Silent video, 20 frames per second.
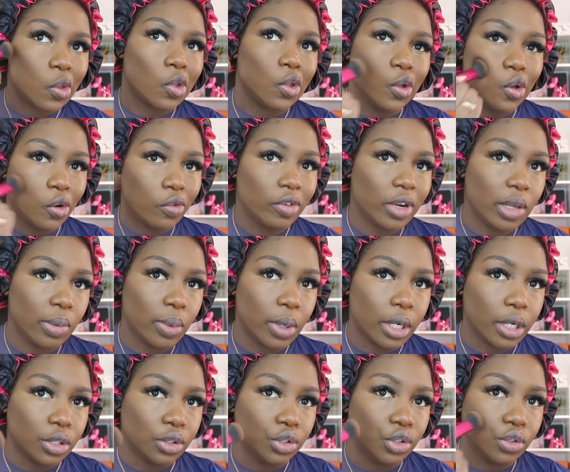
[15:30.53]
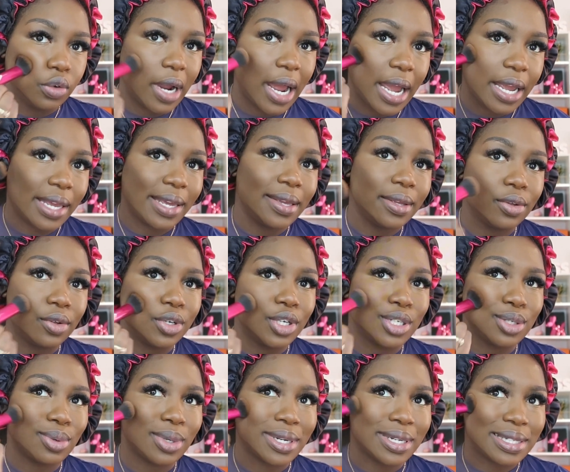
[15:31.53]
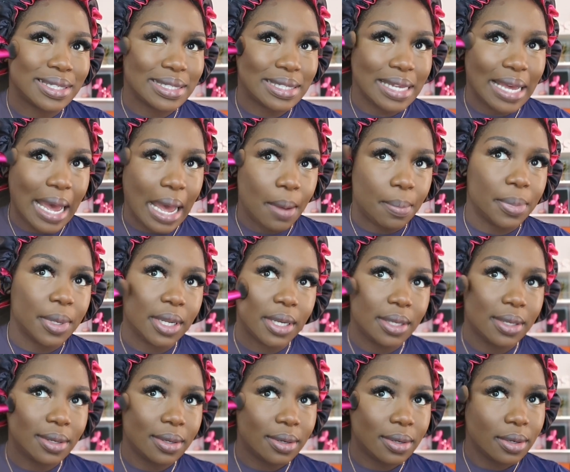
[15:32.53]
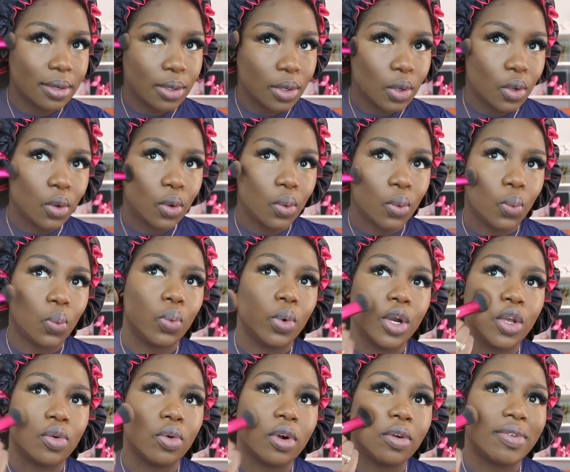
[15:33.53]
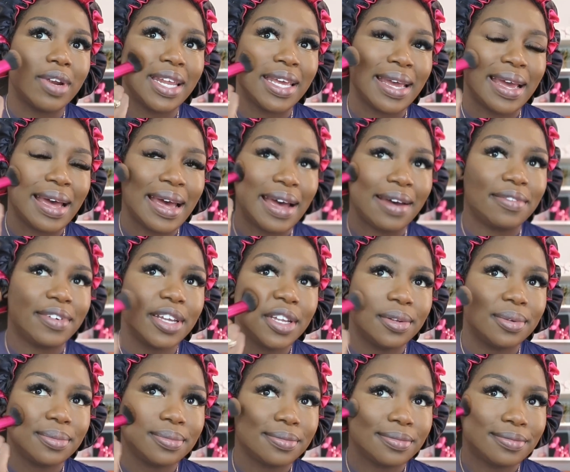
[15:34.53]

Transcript: You don't really want to drag it, you just want to tap it where you already have it.